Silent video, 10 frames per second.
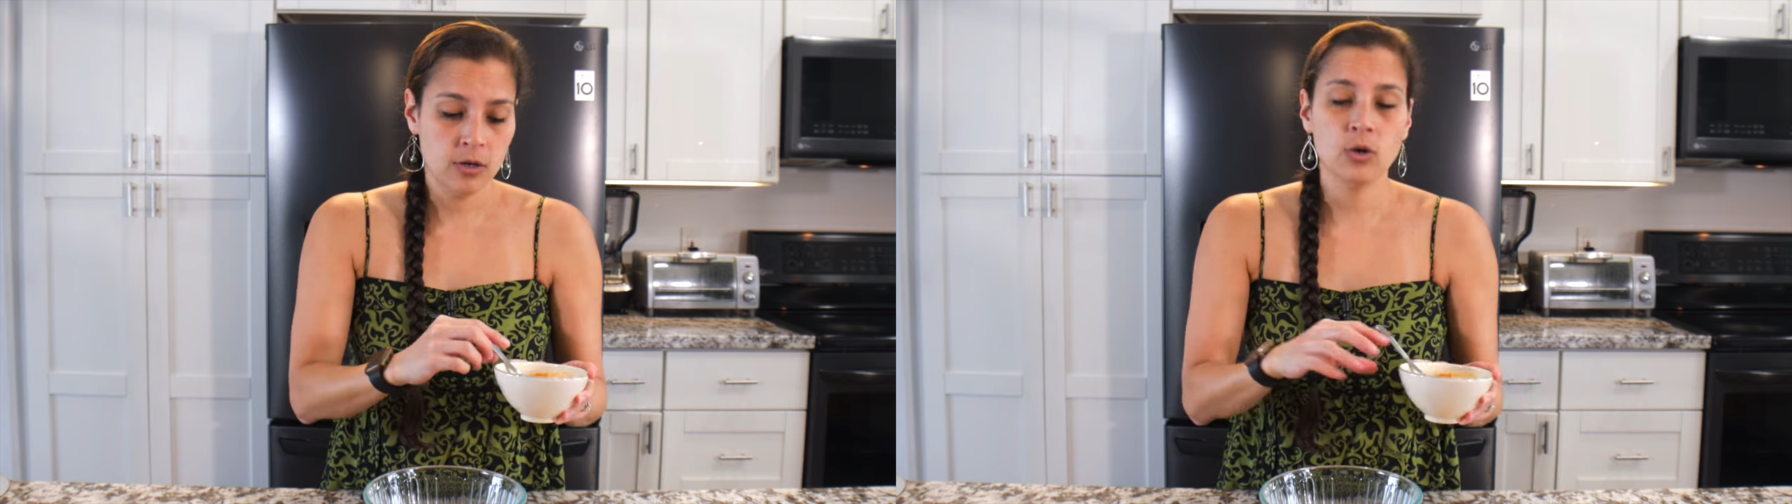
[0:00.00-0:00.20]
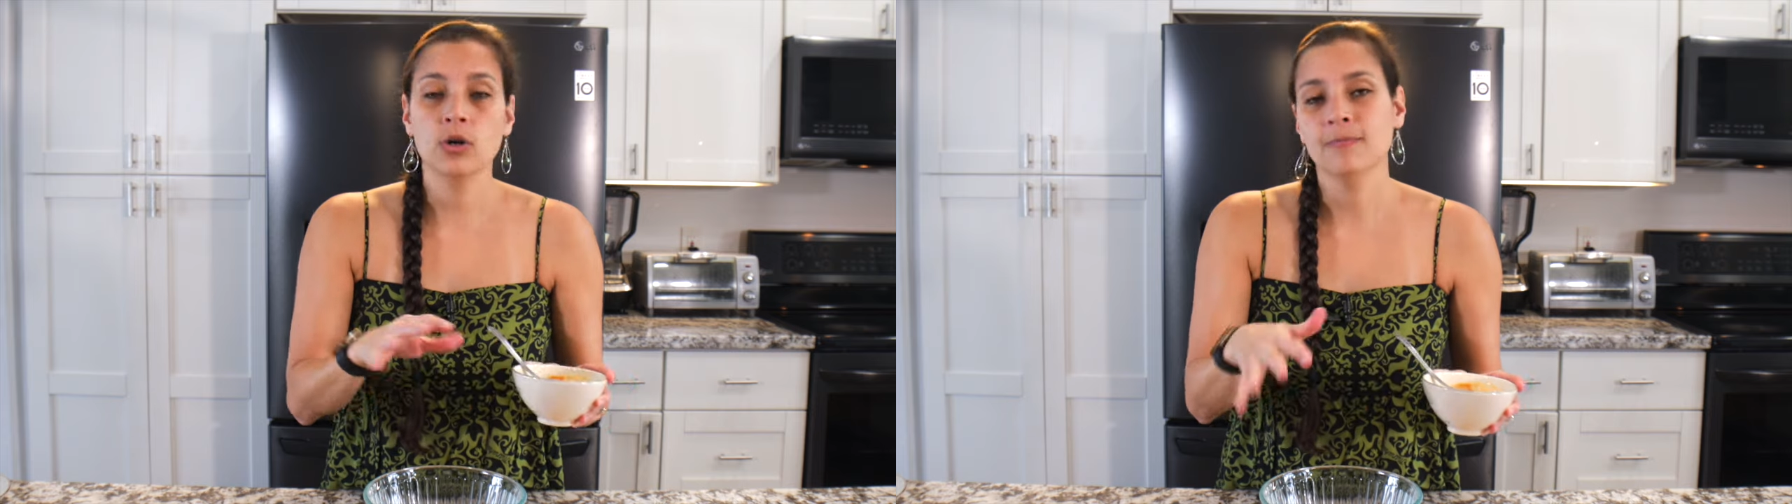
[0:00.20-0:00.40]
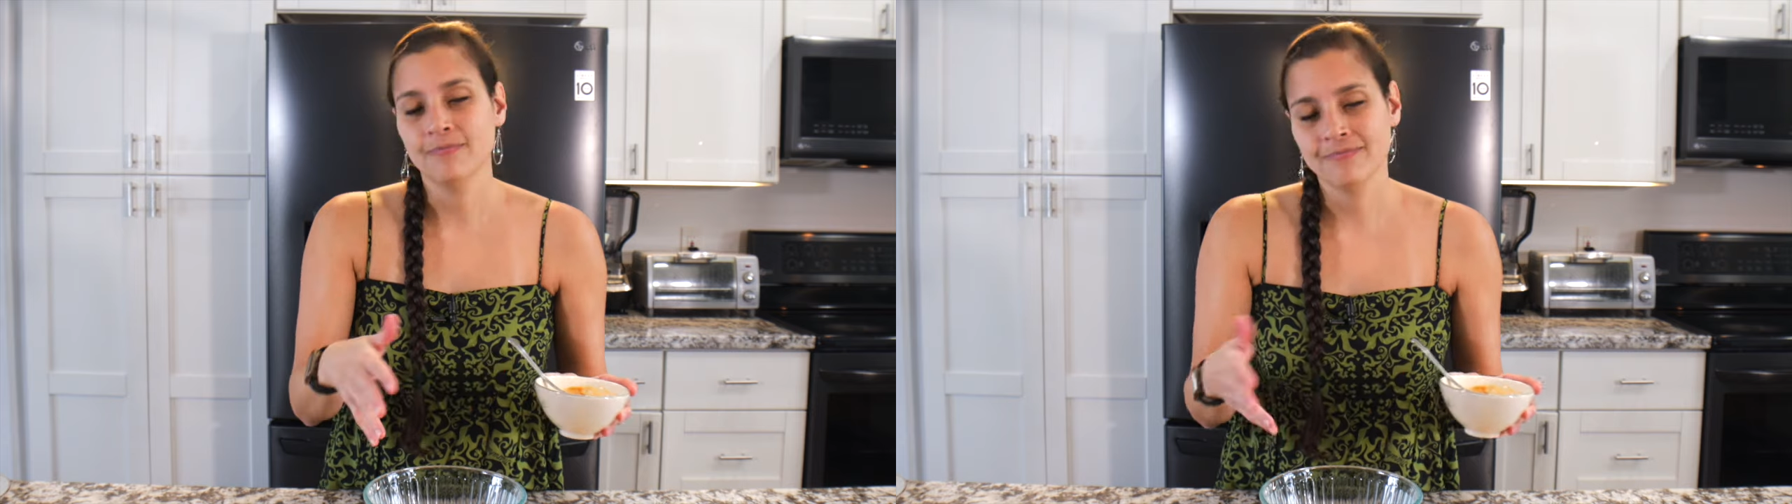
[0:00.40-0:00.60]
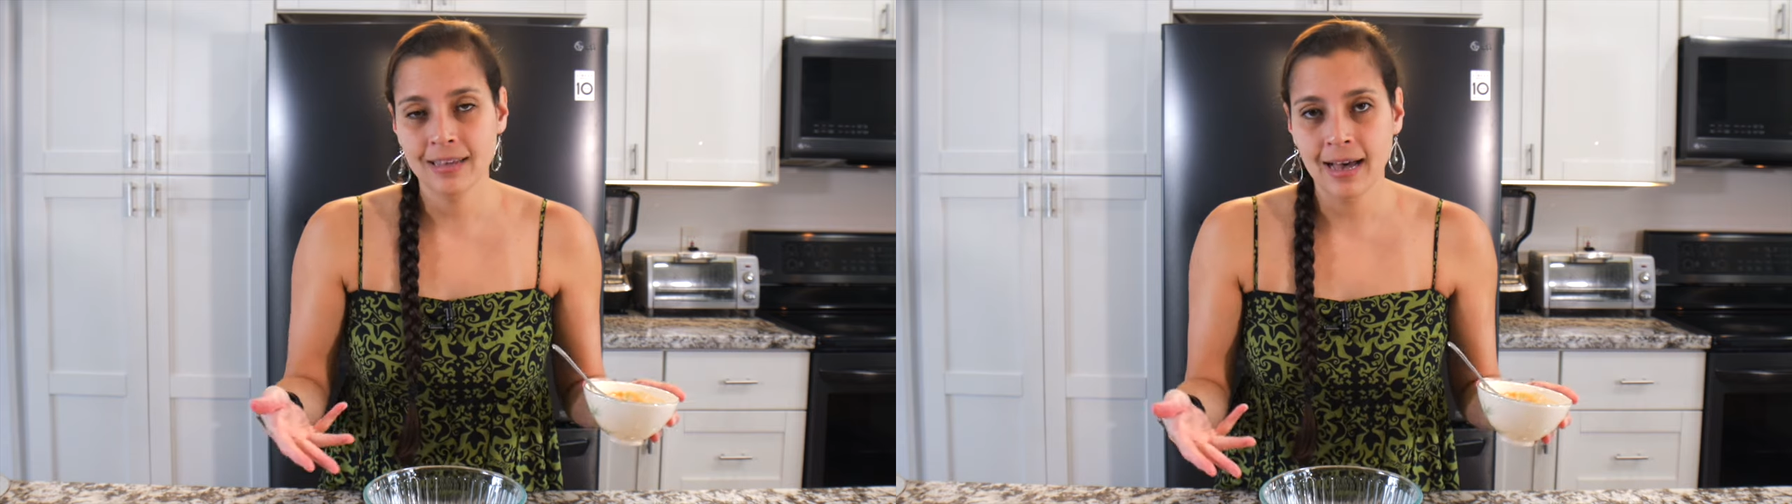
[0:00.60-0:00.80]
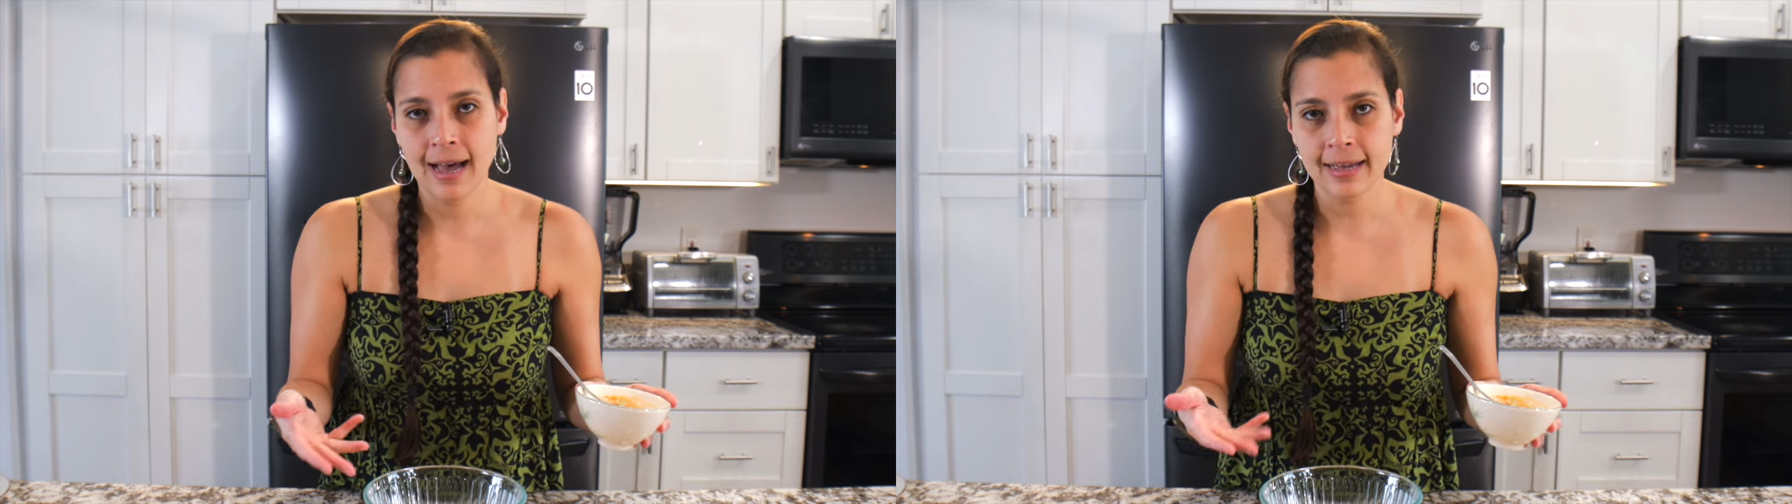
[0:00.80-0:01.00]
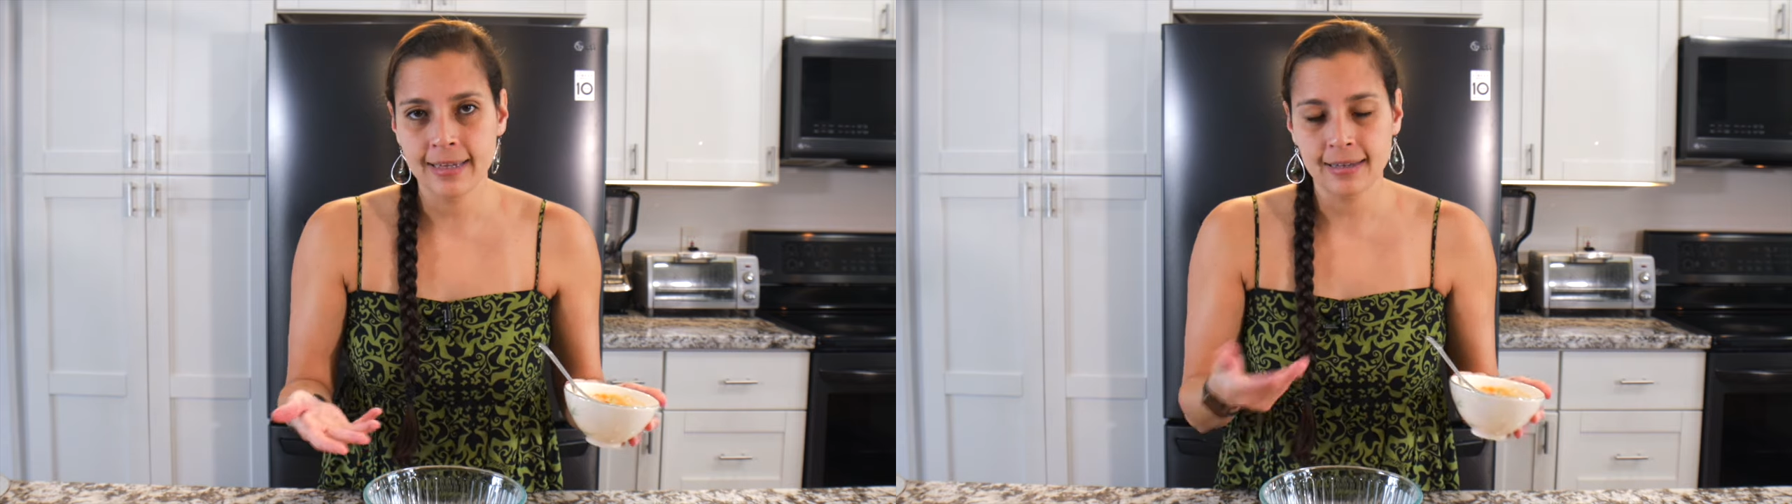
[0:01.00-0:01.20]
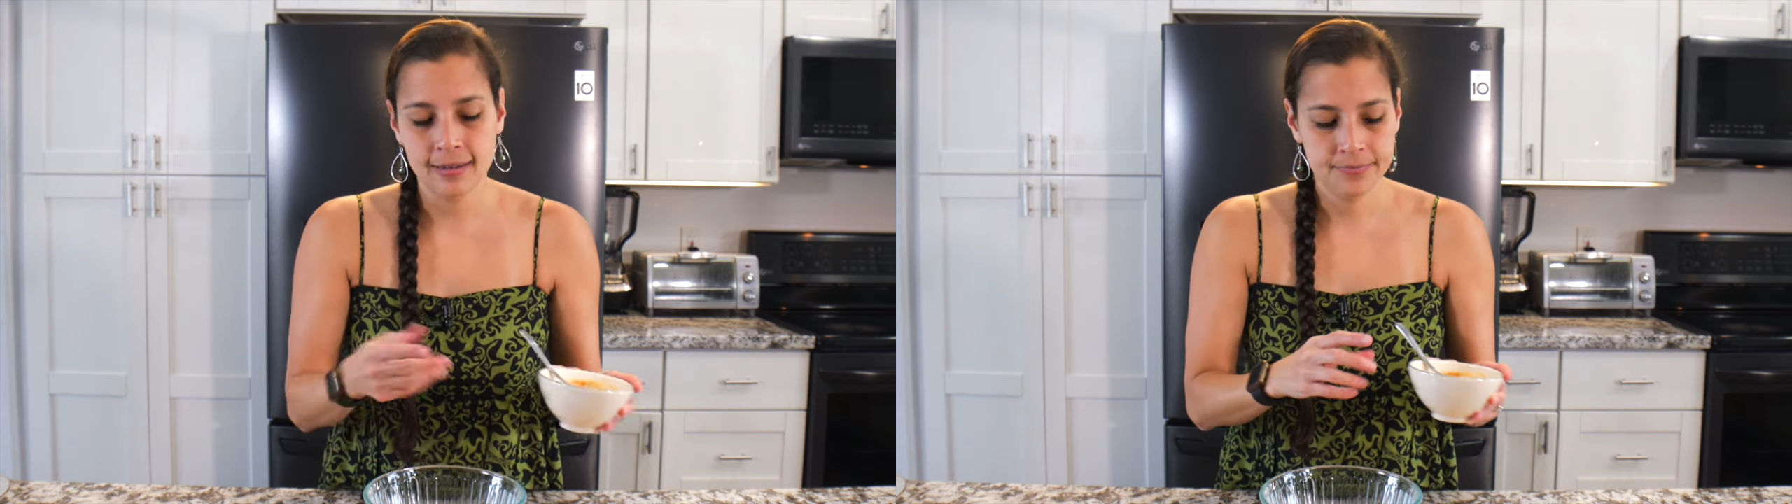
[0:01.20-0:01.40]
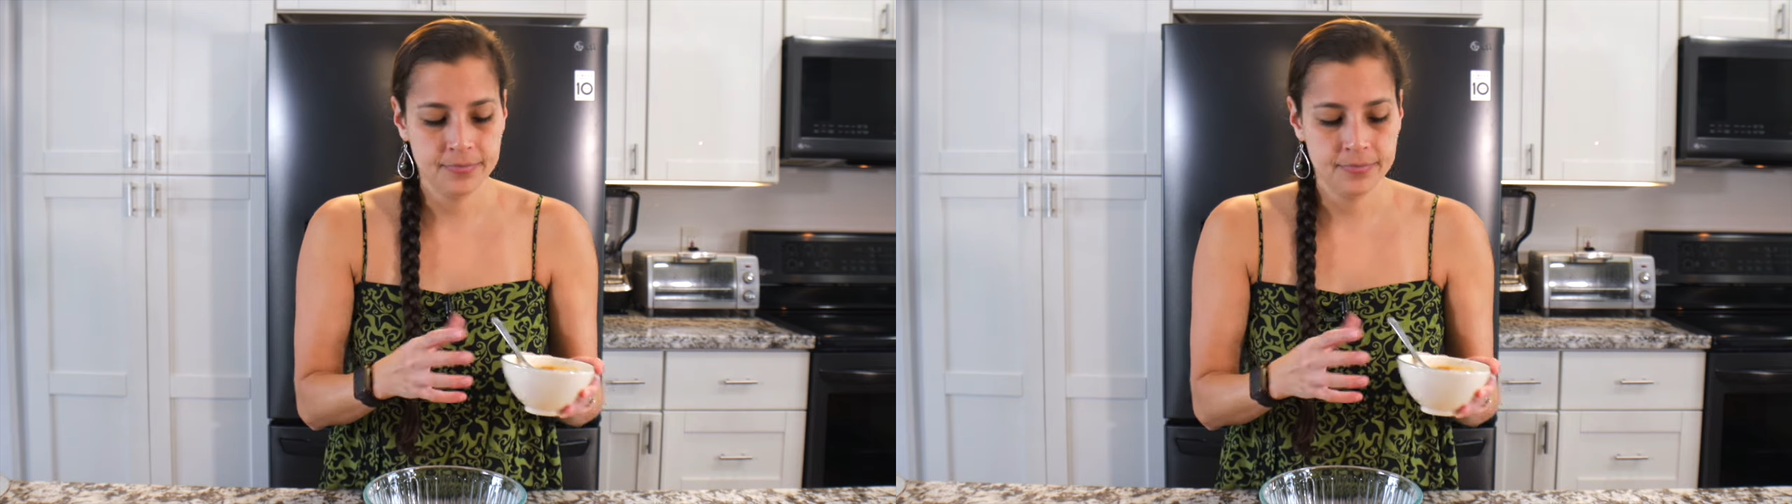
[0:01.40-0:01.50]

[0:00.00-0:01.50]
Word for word: or the ahi.